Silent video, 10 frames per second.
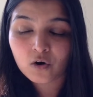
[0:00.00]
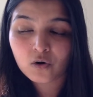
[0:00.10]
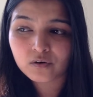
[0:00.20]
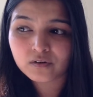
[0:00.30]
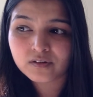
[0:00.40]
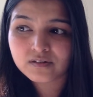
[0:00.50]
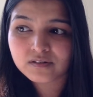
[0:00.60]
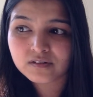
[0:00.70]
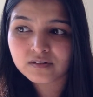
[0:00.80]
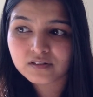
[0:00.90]
or
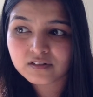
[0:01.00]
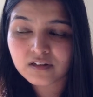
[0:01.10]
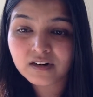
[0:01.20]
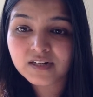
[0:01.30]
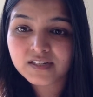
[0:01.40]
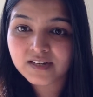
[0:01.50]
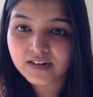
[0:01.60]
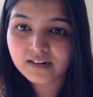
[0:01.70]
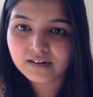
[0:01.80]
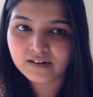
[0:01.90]
is it's
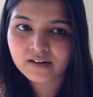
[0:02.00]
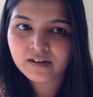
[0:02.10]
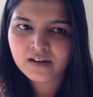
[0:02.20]
undecided.